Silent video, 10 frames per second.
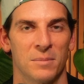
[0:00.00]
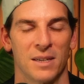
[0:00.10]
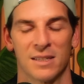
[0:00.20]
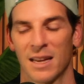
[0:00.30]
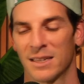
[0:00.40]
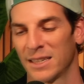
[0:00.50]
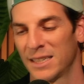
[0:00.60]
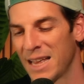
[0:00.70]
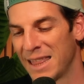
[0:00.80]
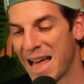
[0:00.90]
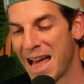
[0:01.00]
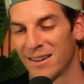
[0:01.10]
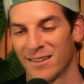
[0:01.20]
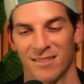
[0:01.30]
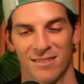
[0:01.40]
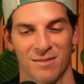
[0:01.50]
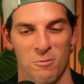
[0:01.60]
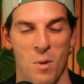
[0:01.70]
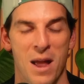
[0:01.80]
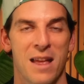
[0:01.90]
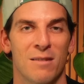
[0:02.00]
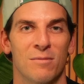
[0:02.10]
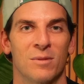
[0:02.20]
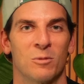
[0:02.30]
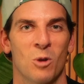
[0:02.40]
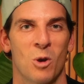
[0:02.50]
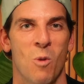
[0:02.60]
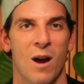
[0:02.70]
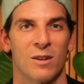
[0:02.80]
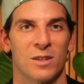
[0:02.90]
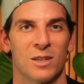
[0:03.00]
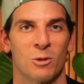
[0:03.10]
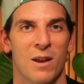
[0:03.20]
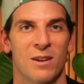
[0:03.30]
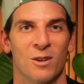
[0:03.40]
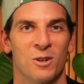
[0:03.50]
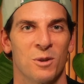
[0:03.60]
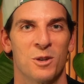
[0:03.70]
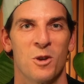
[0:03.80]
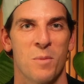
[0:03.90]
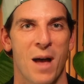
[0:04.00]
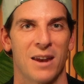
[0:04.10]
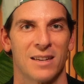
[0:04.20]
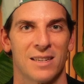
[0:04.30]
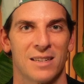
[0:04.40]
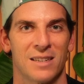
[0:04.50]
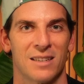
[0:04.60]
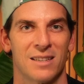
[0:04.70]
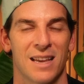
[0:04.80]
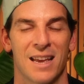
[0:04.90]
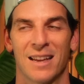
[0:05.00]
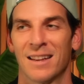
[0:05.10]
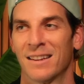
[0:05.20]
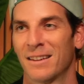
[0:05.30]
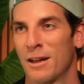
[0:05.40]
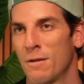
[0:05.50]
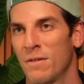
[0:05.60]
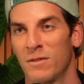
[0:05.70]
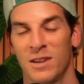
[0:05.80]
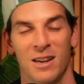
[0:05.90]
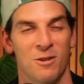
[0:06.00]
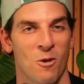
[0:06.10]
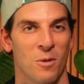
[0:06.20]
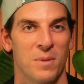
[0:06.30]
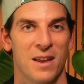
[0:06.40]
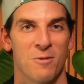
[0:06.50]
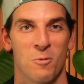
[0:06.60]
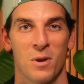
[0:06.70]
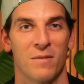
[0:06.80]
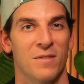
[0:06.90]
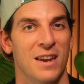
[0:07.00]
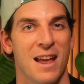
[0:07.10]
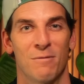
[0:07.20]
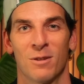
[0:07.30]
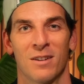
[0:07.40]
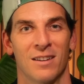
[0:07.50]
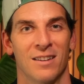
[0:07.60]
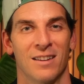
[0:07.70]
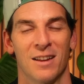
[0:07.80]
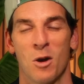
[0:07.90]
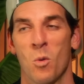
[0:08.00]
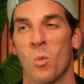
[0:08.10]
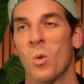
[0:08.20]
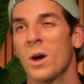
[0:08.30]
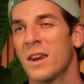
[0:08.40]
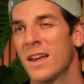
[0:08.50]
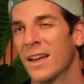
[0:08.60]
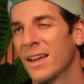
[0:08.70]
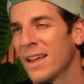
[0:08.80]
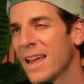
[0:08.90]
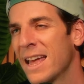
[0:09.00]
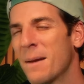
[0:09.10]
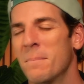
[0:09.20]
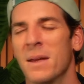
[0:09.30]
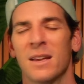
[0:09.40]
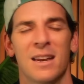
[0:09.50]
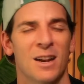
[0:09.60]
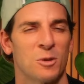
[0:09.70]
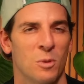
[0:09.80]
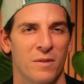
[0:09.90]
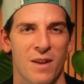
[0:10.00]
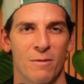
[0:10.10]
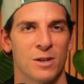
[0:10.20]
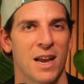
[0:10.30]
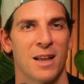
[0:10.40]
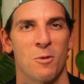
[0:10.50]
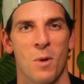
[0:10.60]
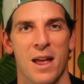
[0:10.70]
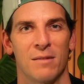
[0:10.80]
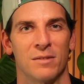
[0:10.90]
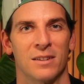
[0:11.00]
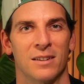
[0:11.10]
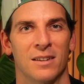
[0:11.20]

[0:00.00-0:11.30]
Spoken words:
Because as I said, that wave requires a surrender to a duty-bound existence. 15-year-old me would have never, would, in a million years, would have never taken a wave